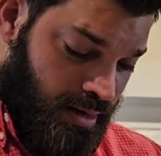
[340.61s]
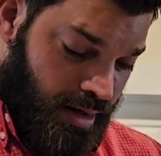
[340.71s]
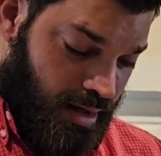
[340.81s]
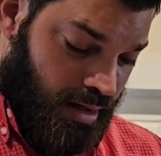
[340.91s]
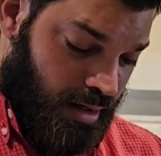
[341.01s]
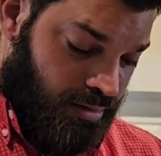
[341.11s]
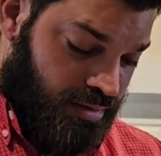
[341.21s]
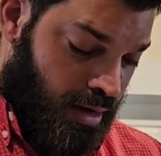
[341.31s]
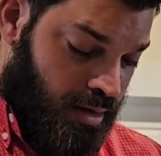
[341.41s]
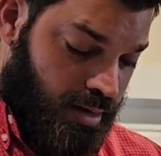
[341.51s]

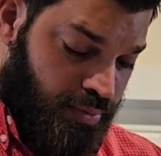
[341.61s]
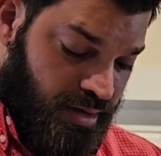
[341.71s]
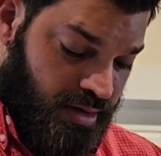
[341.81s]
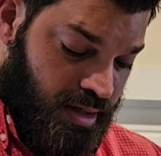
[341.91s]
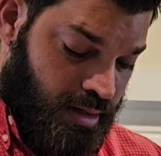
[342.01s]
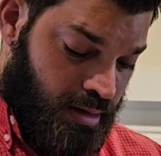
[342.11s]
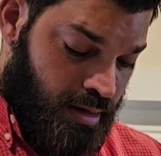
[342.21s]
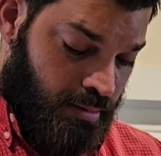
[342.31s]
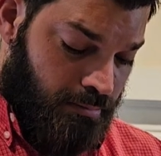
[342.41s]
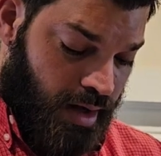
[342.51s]
30%
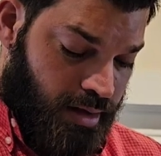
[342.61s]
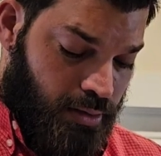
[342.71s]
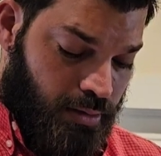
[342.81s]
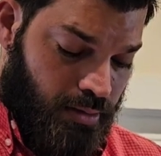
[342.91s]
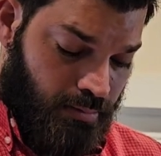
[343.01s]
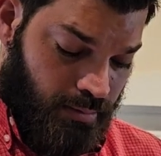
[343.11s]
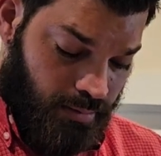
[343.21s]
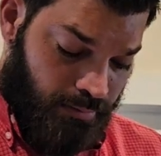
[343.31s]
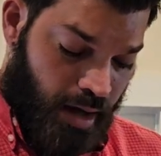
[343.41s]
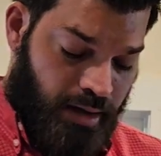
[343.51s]

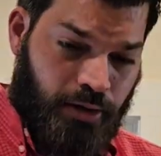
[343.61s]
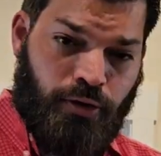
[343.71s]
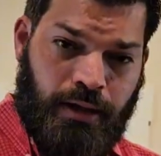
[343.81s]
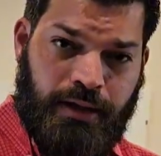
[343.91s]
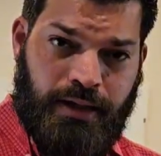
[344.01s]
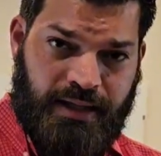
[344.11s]
mod acrylic,